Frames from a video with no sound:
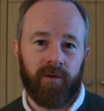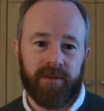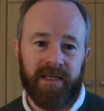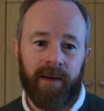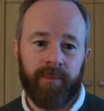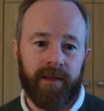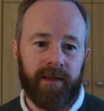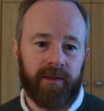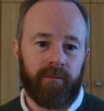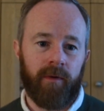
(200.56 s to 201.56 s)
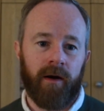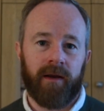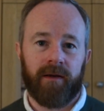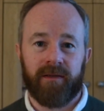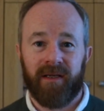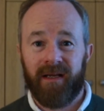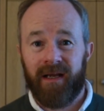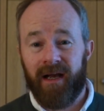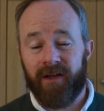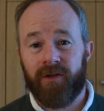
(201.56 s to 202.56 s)
know what's happening in the market
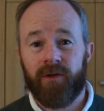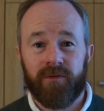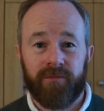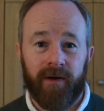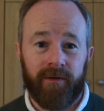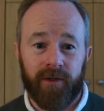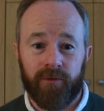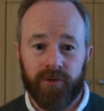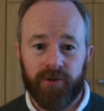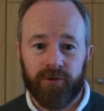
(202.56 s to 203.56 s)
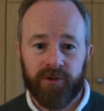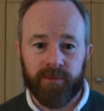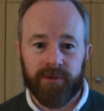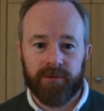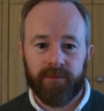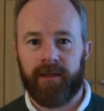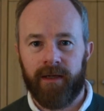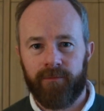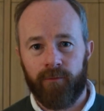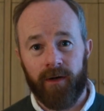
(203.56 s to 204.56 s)
and use very good judgment. And
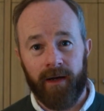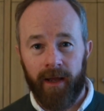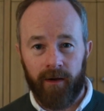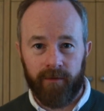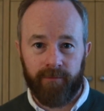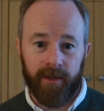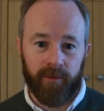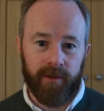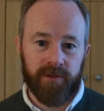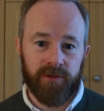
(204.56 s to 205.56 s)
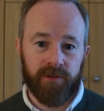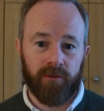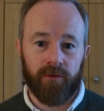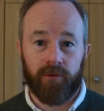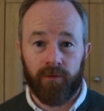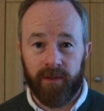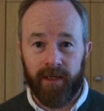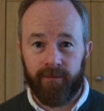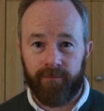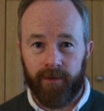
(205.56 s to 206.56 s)
therefore, an AI valuation tool could
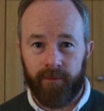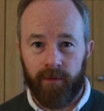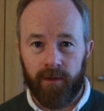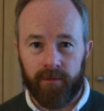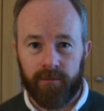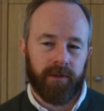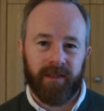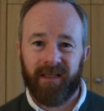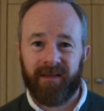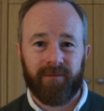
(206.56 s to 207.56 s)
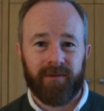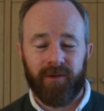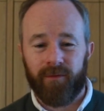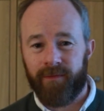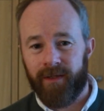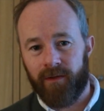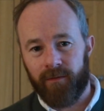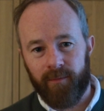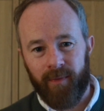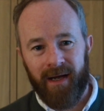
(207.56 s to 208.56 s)
get it very wrong. I did even do a video
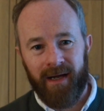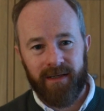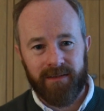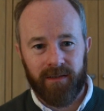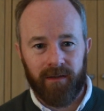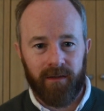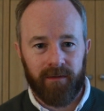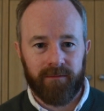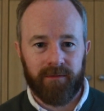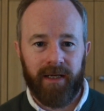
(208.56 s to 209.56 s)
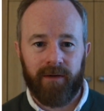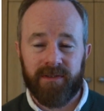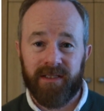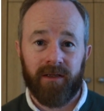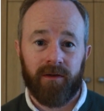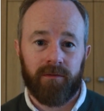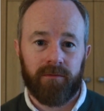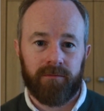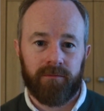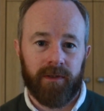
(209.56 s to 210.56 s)
in the past on how
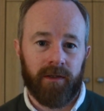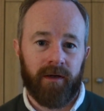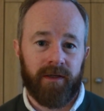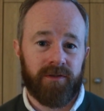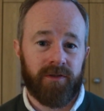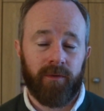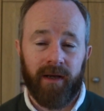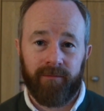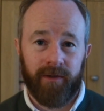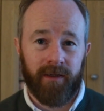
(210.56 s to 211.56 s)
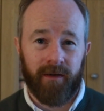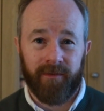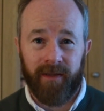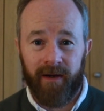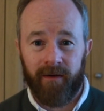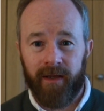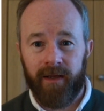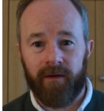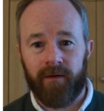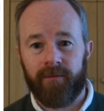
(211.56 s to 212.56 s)
Zillow relied too heavily on their
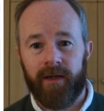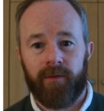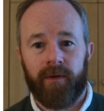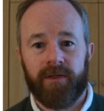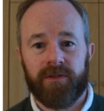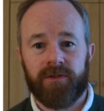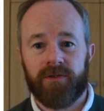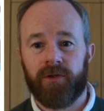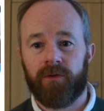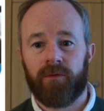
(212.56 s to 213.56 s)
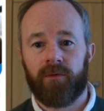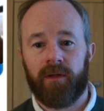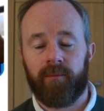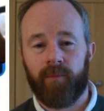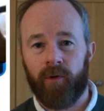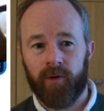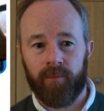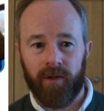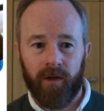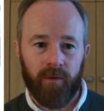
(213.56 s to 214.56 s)
AI valuation tool and bought
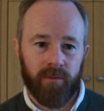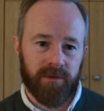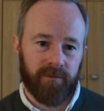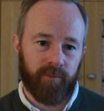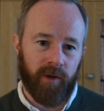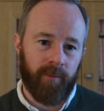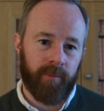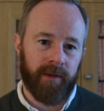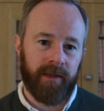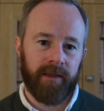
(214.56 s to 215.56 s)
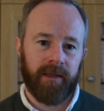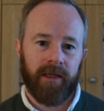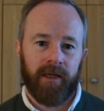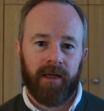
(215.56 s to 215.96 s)
up loads of property,